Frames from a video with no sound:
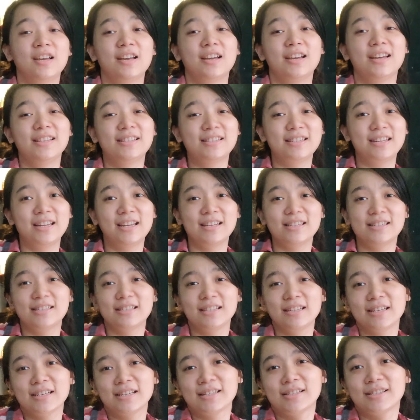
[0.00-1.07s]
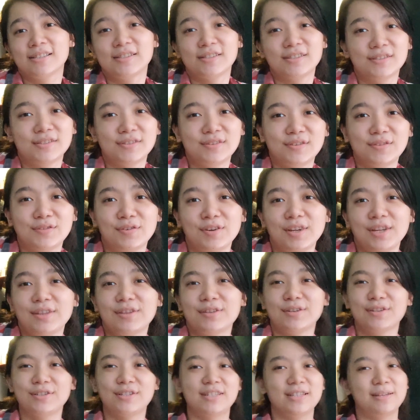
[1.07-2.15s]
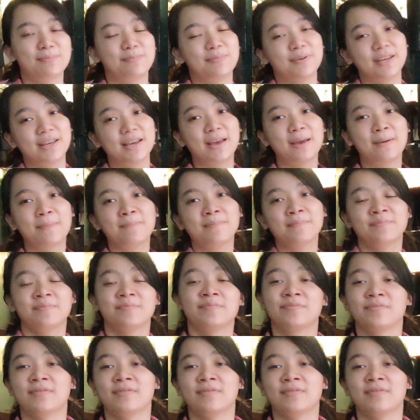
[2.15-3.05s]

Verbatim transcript: It's day 6, 3.30 p.m.